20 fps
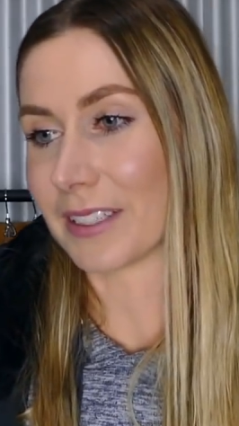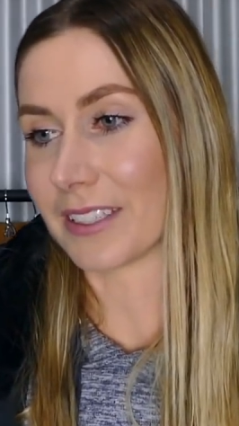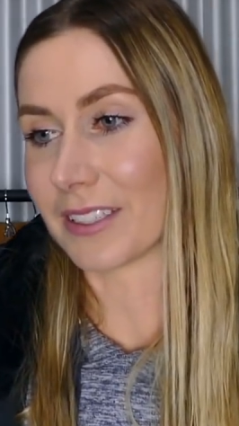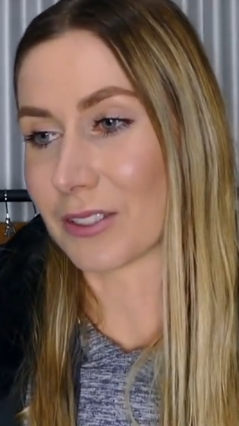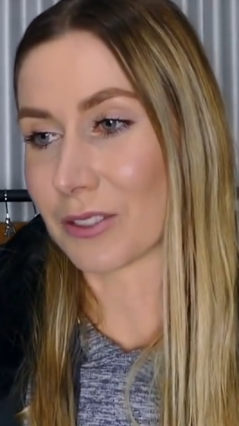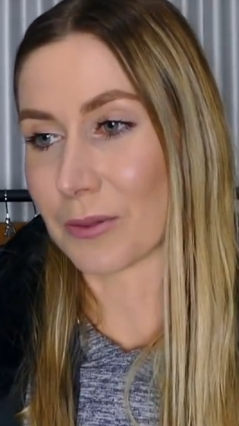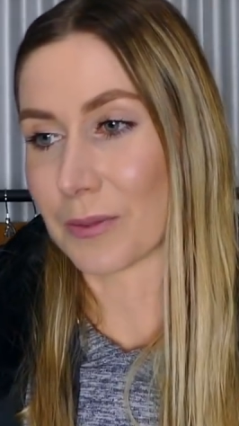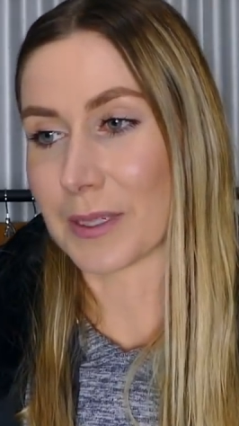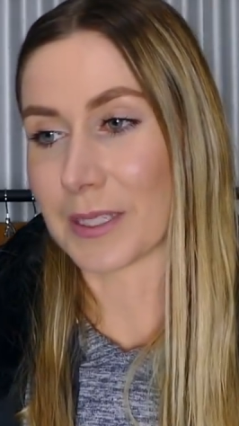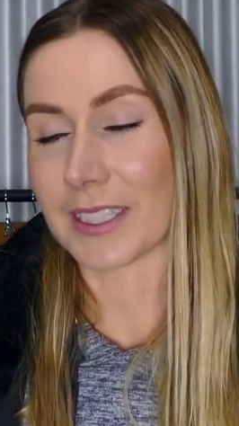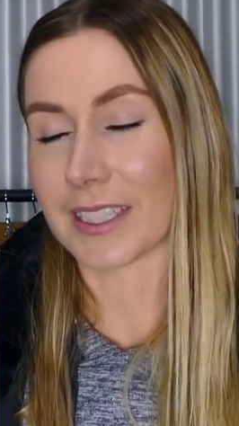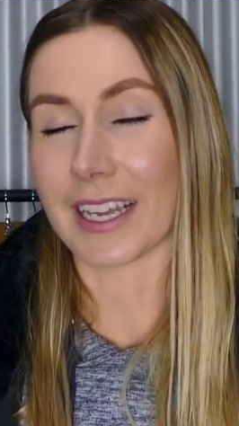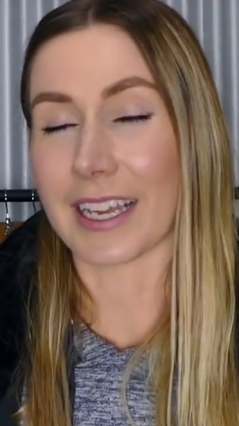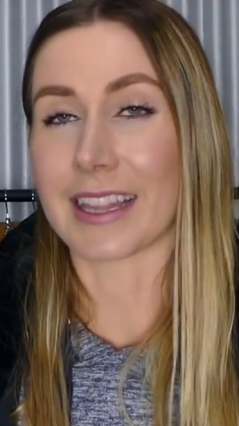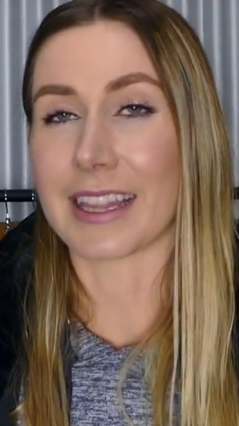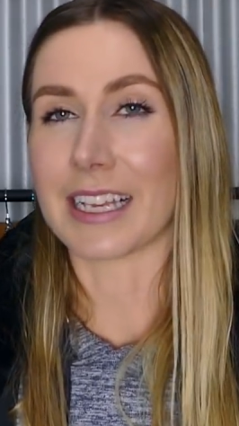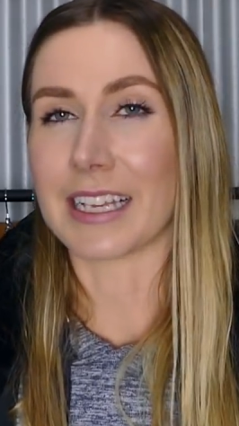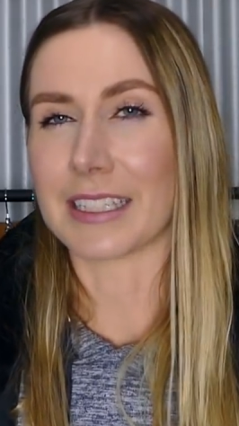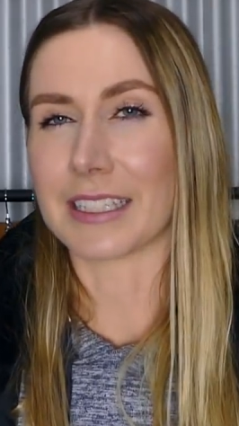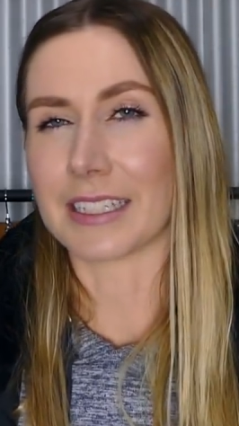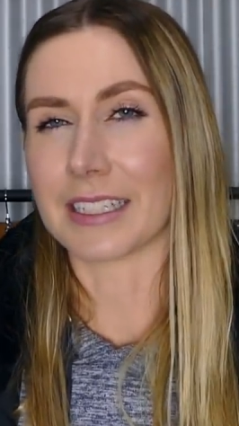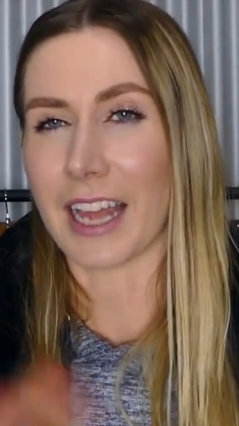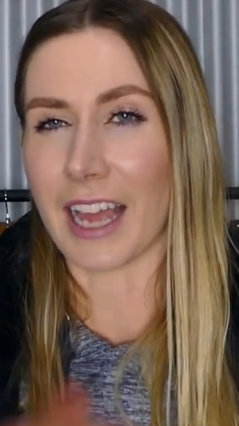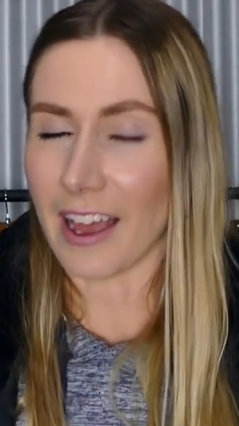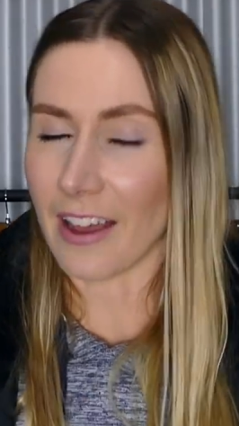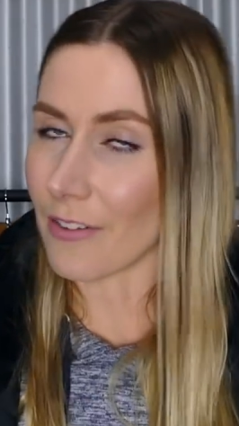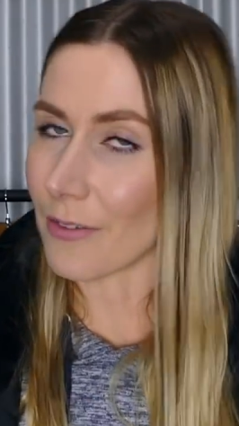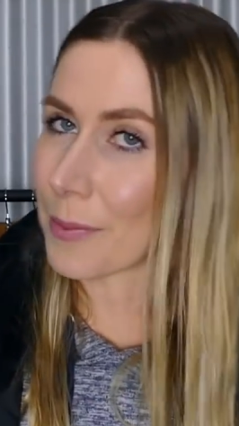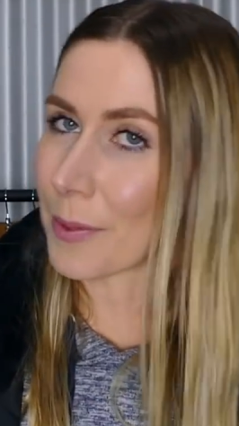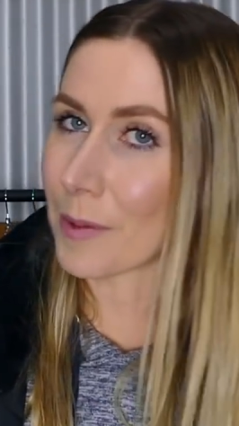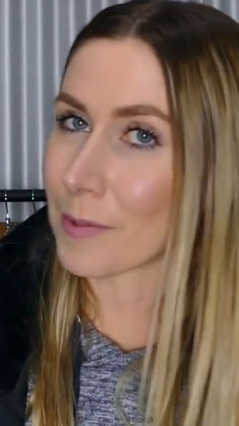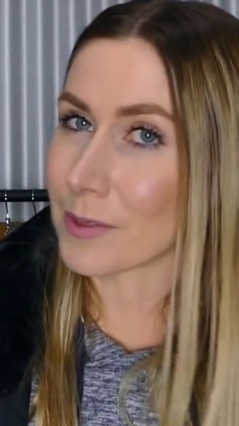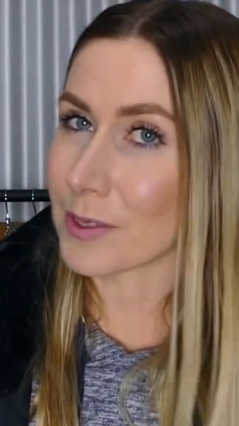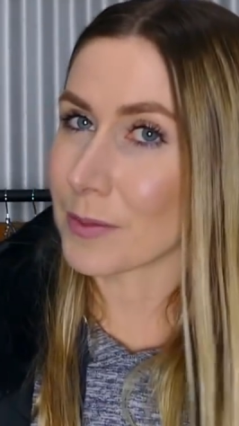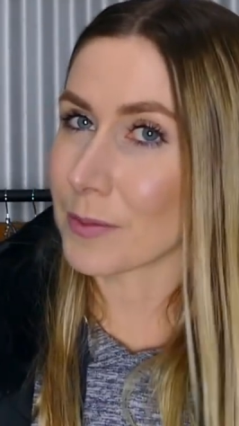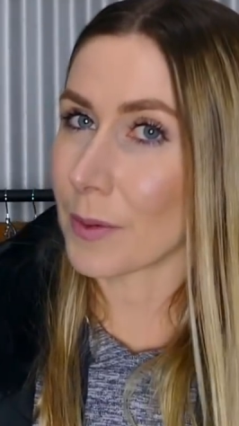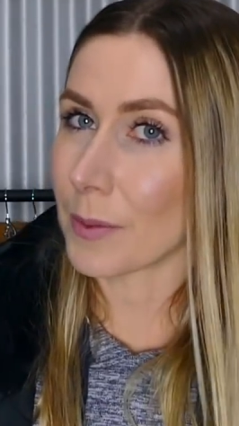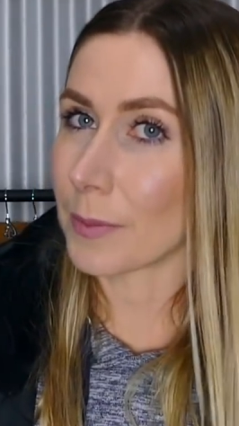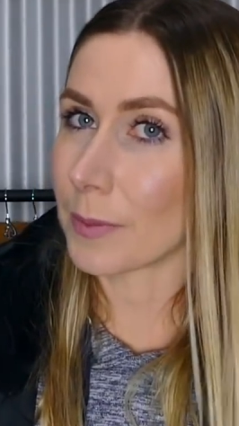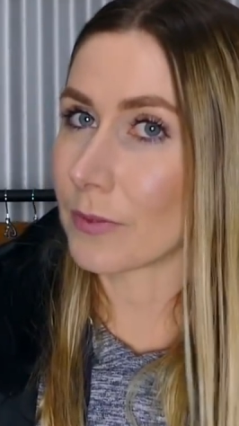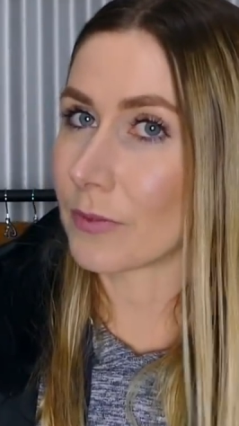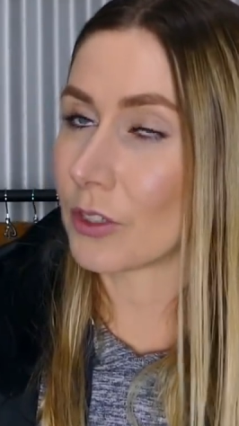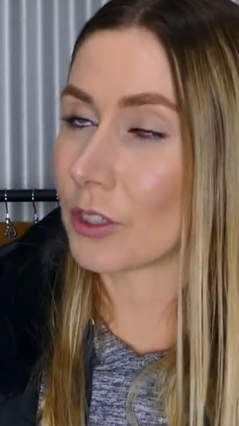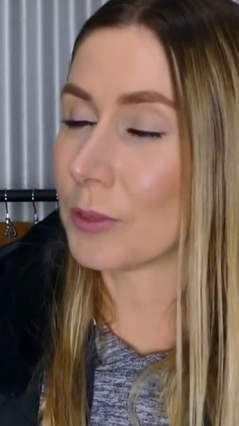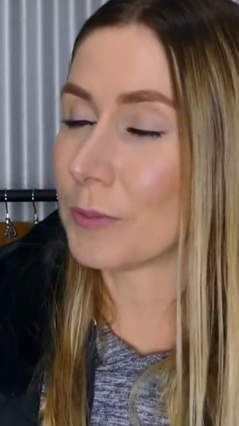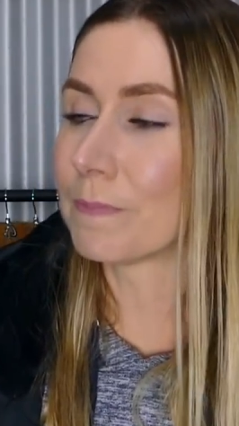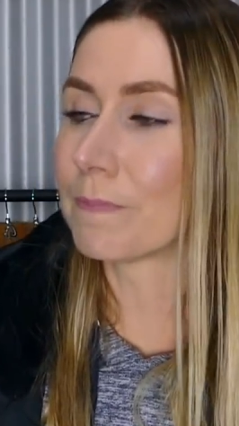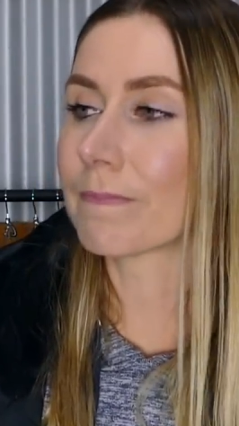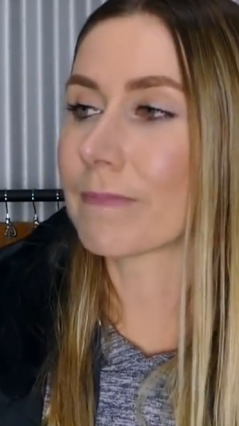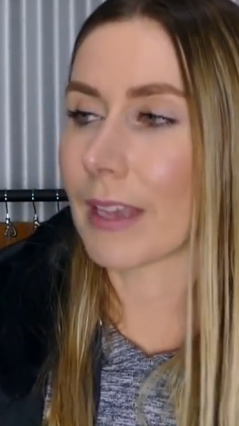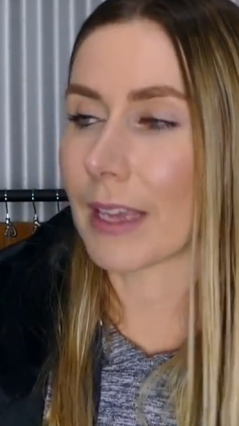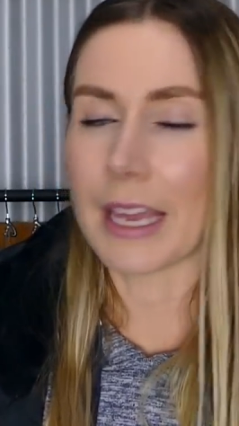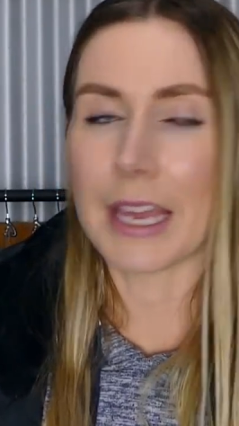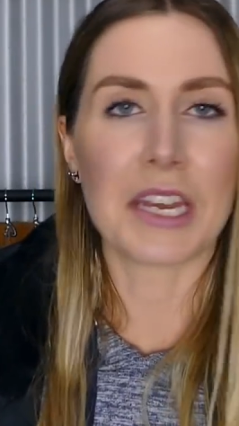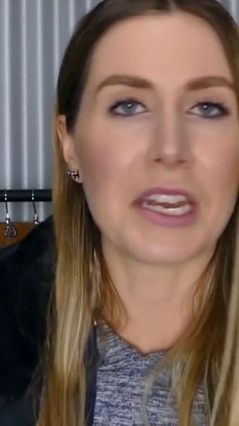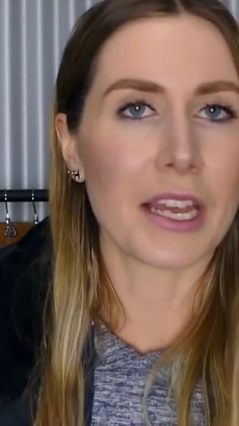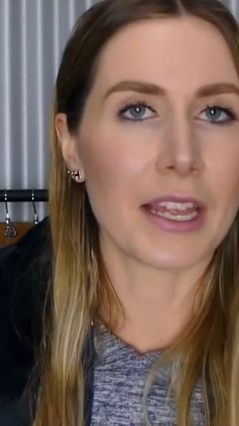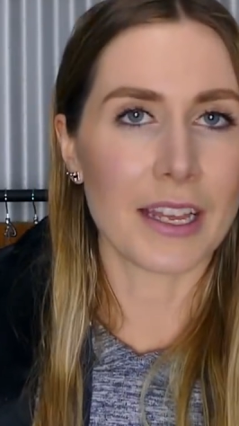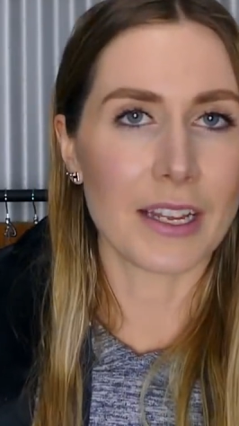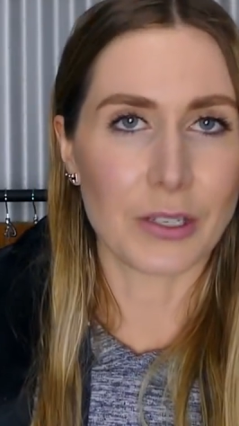it's almost like things didn't have a proper spot before and now they